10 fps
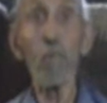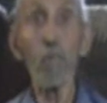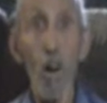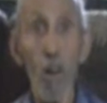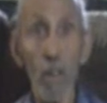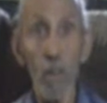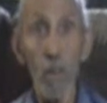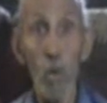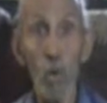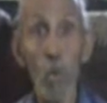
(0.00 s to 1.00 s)

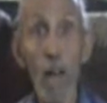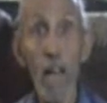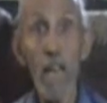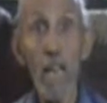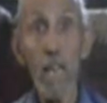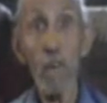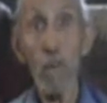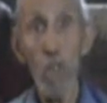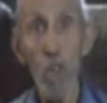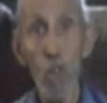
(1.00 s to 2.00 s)
Florida, way
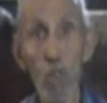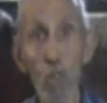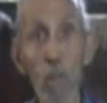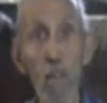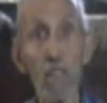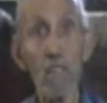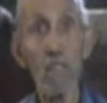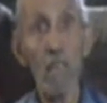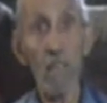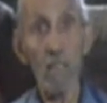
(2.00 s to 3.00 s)
below the
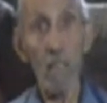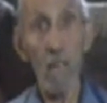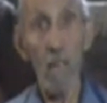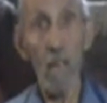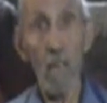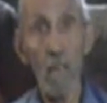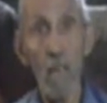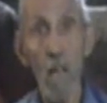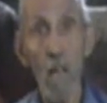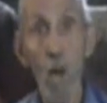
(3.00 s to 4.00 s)
Mason-Dixon line,
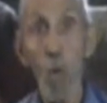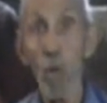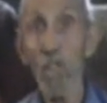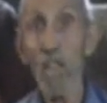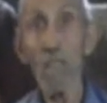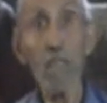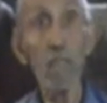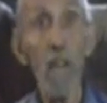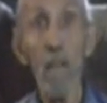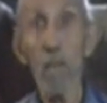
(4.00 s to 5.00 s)
which has a
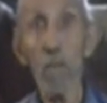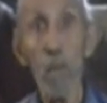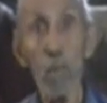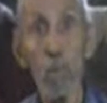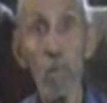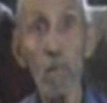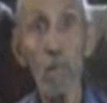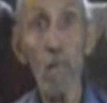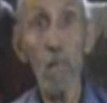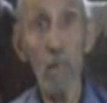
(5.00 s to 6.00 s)
lot of people
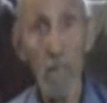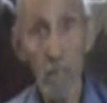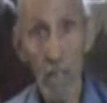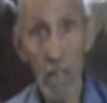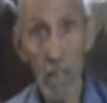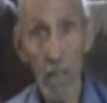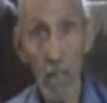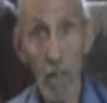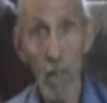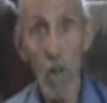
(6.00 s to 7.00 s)
living
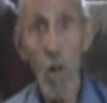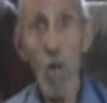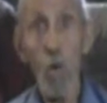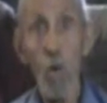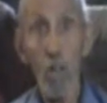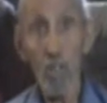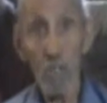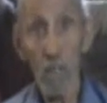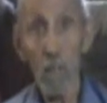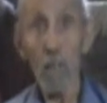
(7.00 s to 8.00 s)
here who are
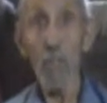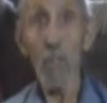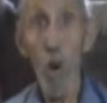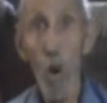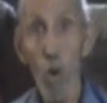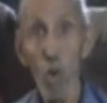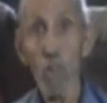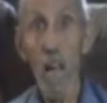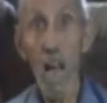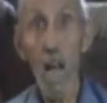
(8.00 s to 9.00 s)
still of the
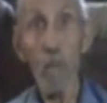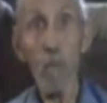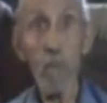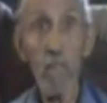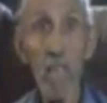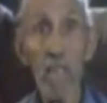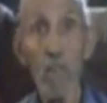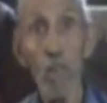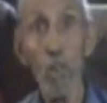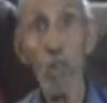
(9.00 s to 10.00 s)
old time, give me that
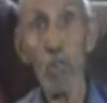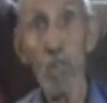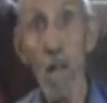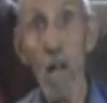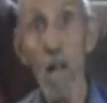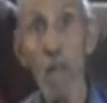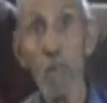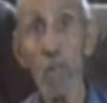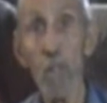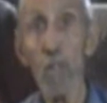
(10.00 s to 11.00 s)
good old time,
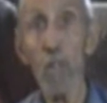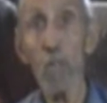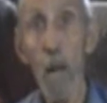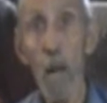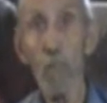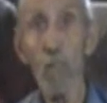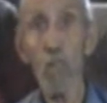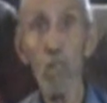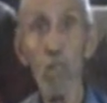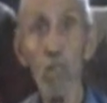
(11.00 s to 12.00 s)
Southern
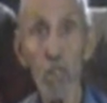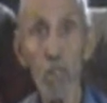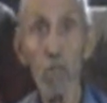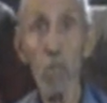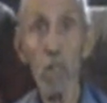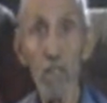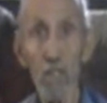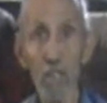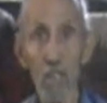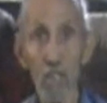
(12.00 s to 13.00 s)
Baptist religious
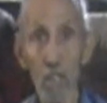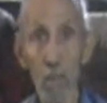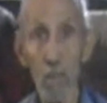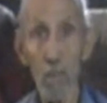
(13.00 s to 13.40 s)
belief system.